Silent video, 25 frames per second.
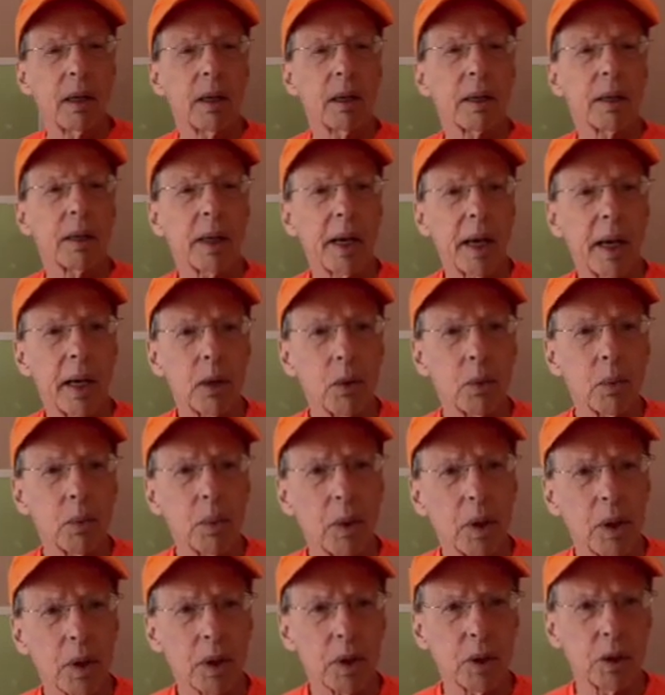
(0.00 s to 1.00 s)
Now
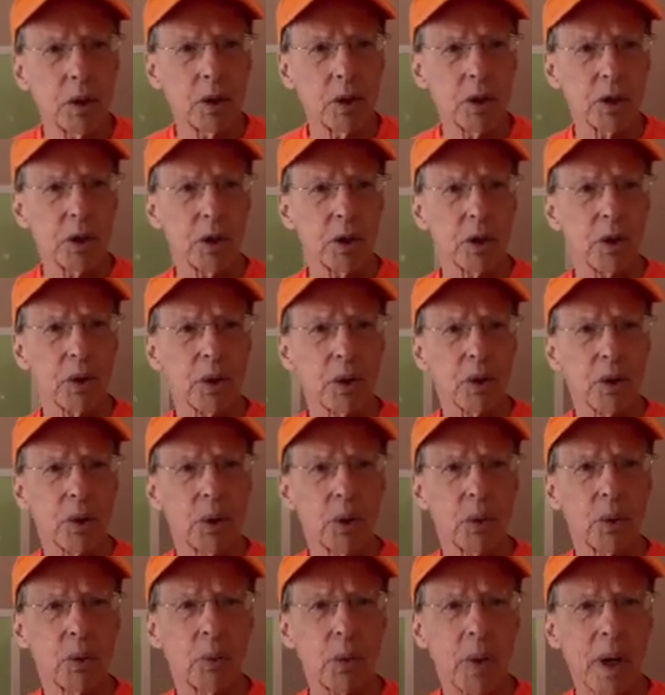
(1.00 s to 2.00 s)
consider
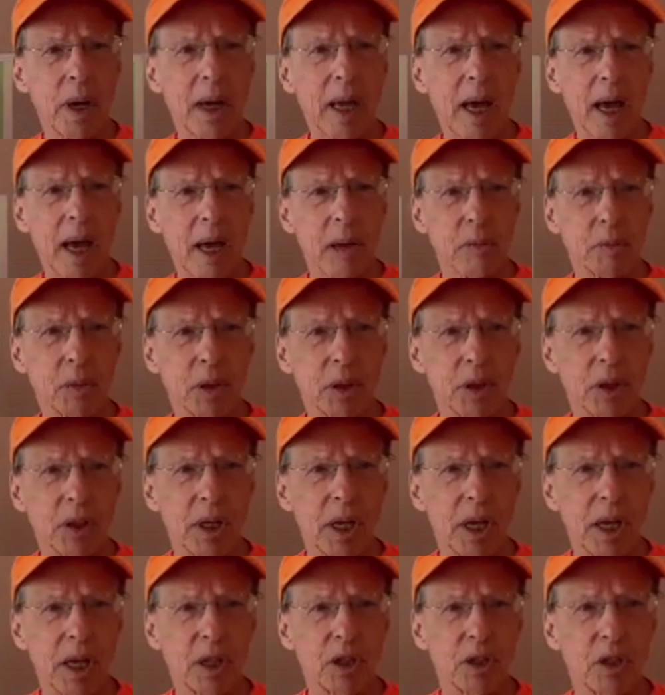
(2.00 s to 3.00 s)
what happens
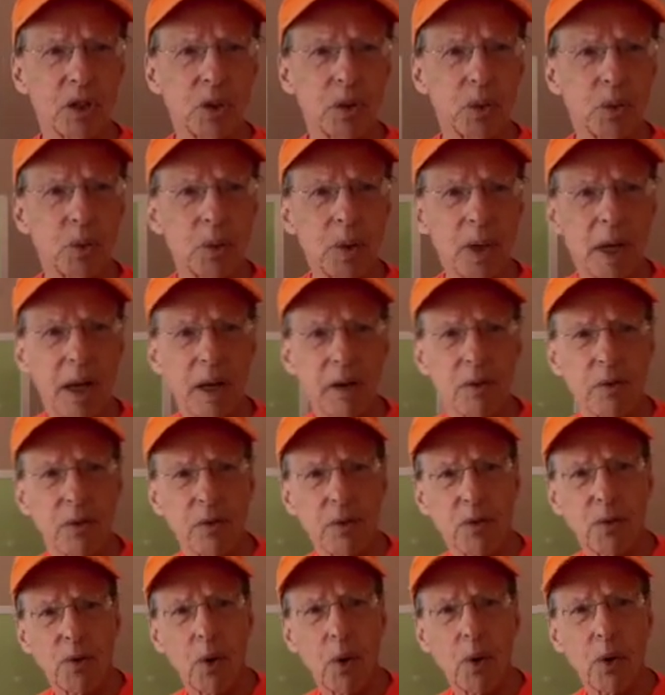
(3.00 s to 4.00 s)
as you get
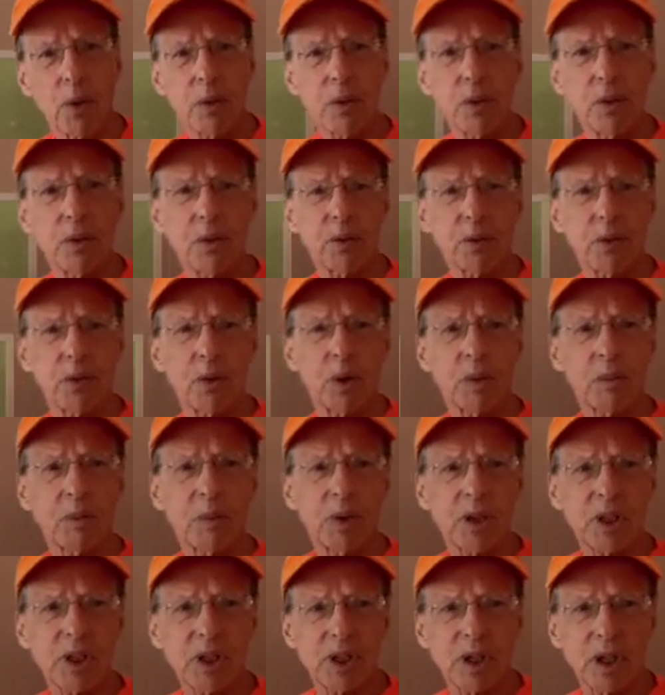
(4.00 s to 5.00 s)
farther from
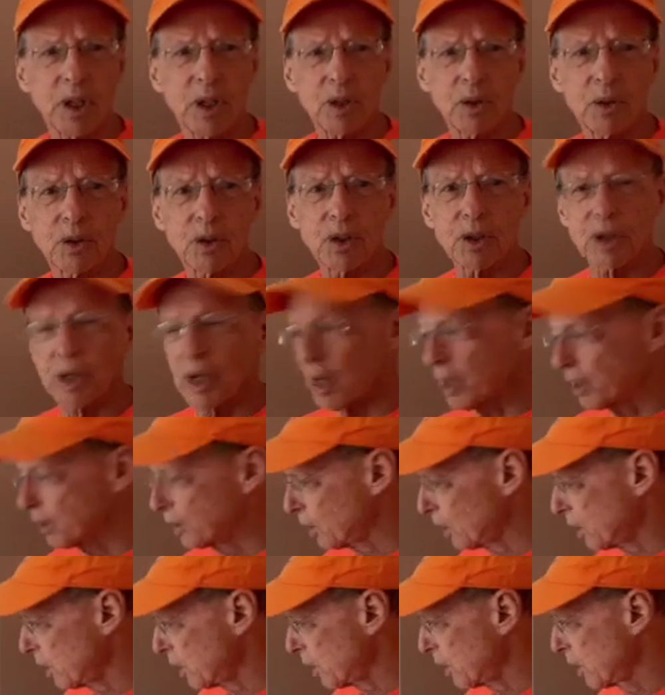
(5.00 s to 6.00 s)
the single
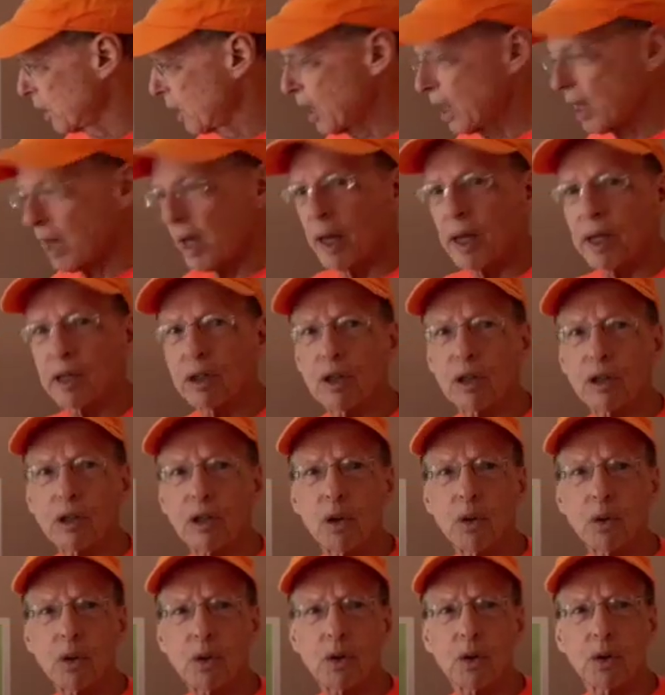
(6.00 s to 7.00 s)
sideline and
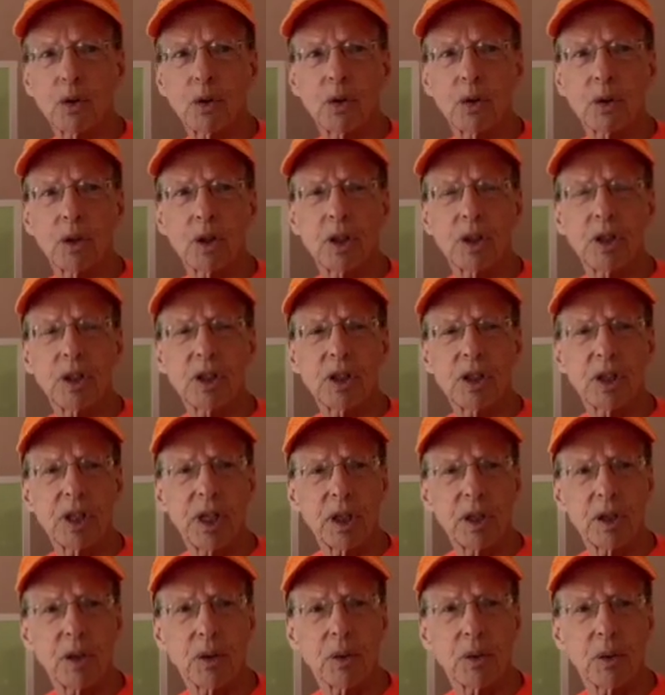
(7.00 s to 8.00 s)
closer to the
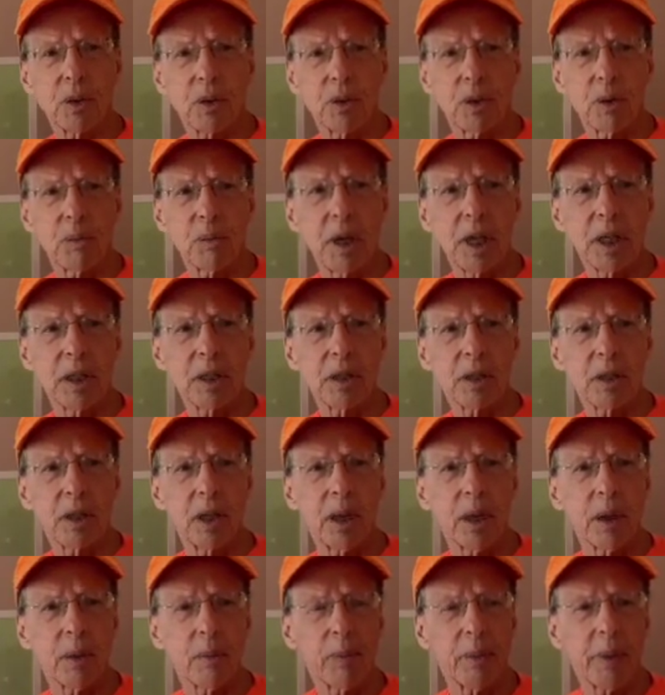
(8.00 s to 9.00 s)
center of the baseline.
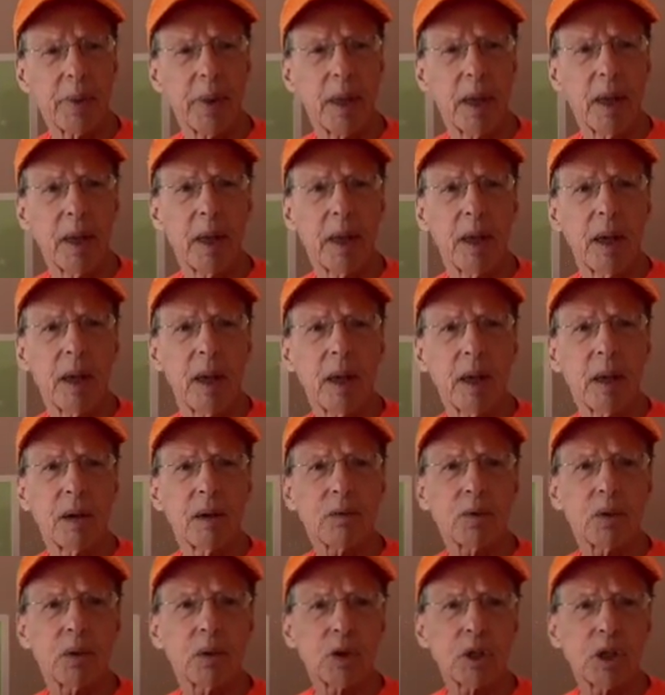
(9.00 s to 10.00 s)

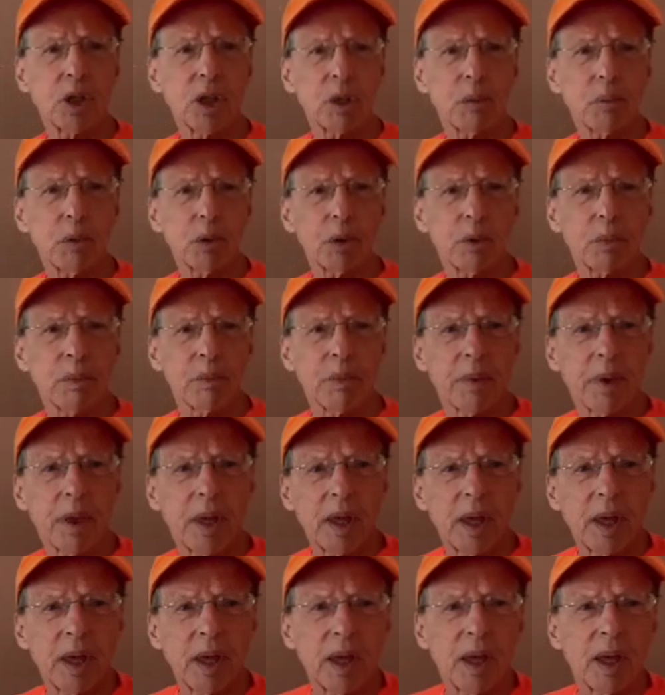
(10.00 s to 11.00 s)
For example,
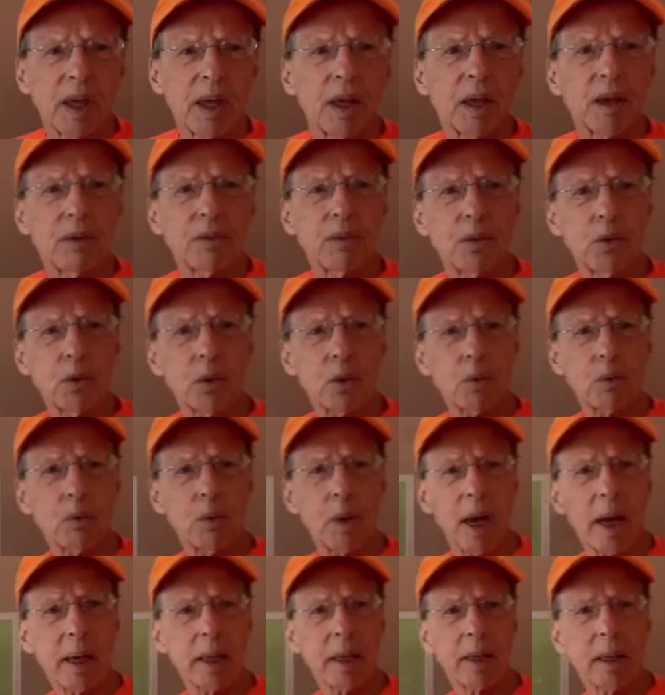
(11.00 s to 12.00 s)
if your
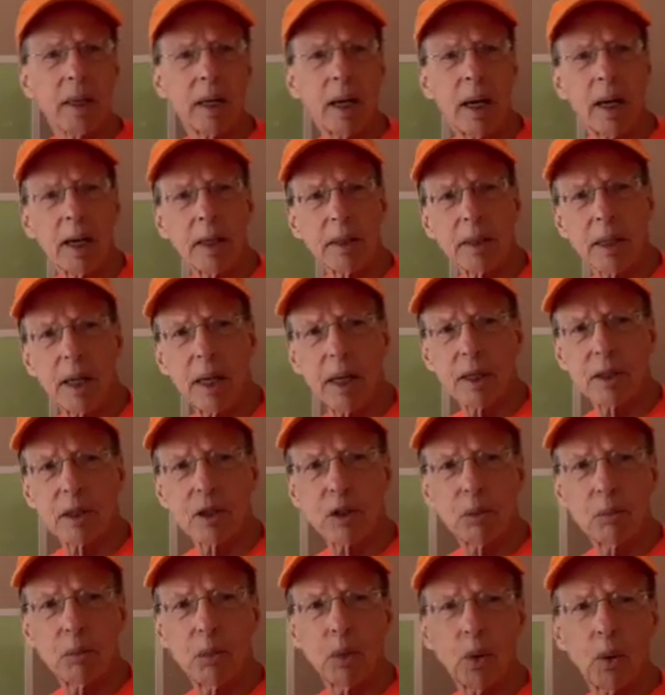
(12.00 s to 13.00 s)
racket contacts
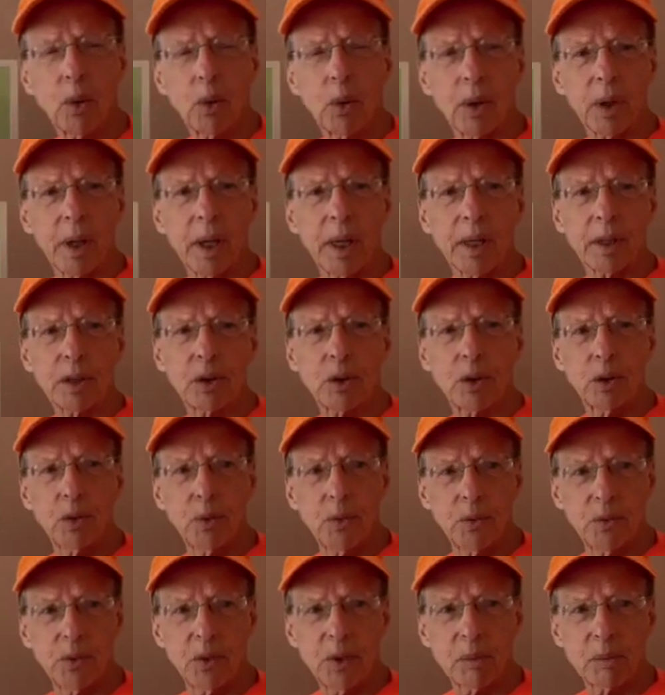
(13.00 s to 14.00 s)
the ball at 2
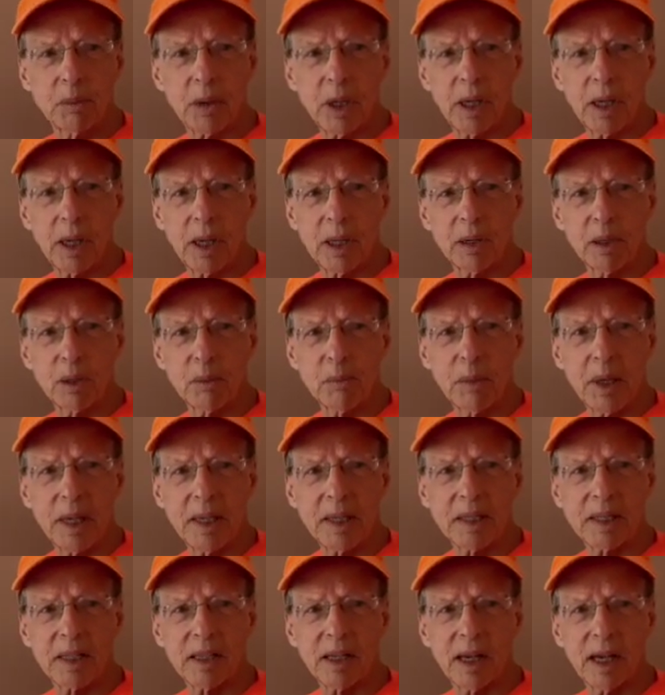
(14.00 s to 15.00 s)
feet behind the
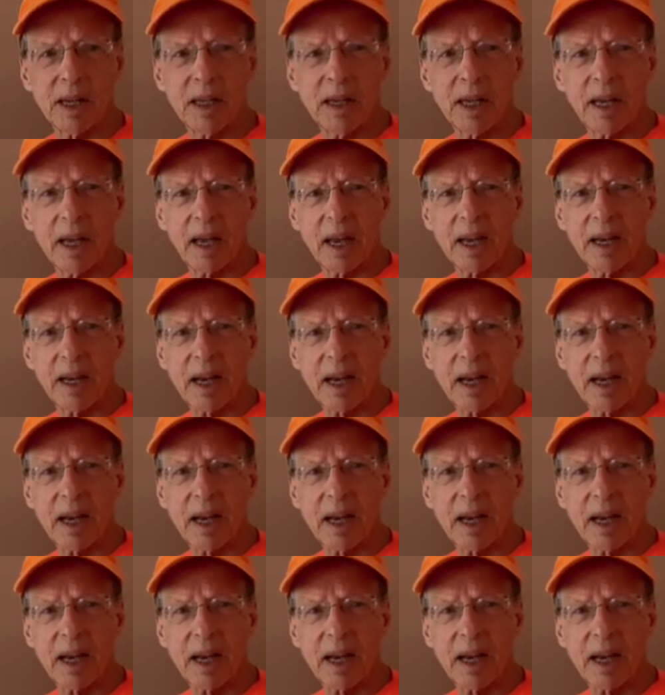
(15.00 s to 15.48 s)
baseline and